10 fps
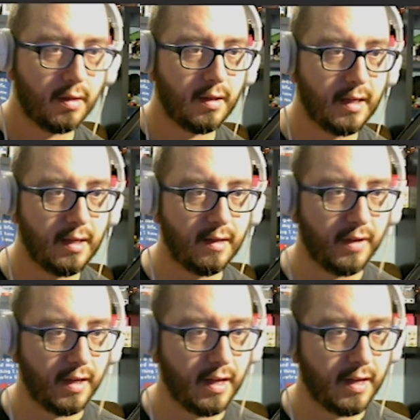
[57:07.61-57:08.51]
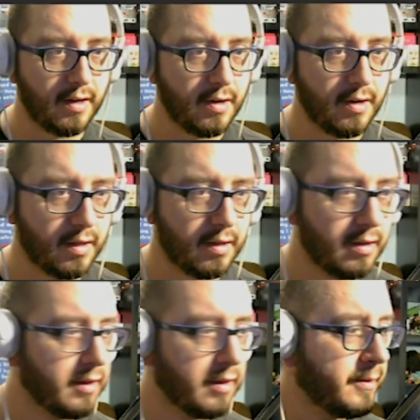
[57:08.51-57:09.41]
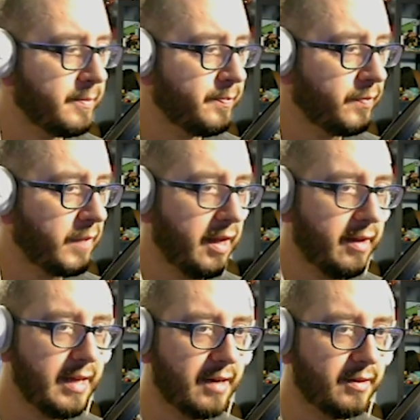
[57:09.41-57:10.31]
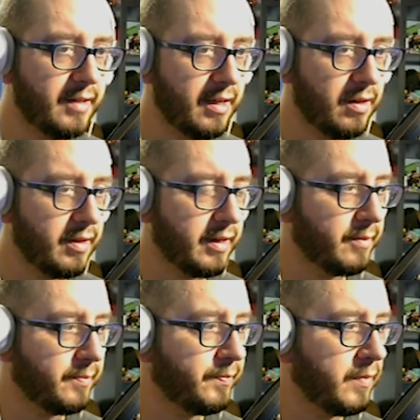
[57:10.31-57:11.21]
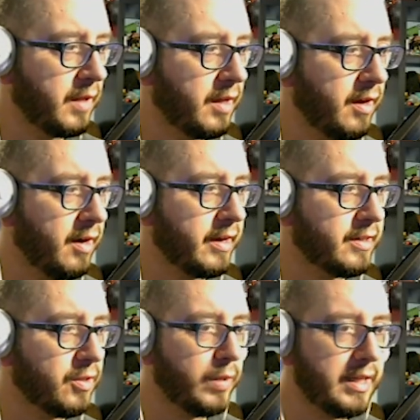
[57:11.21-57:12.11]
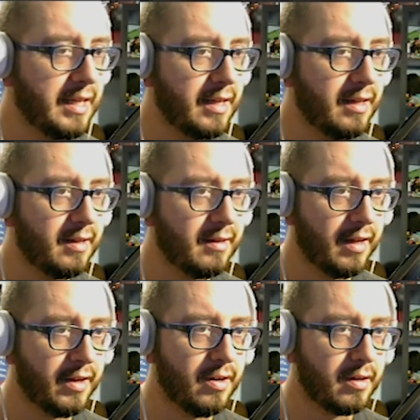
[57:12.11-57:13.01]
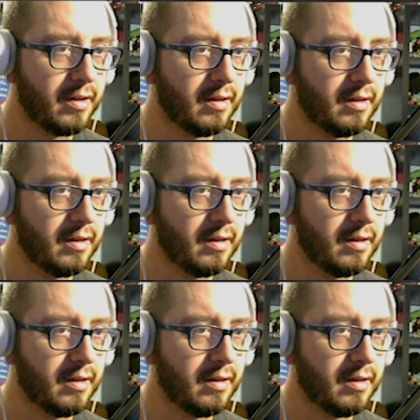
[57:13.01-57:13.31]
Okay, if you got a nook. Okay, that'll take you there. All right, so we need a nook.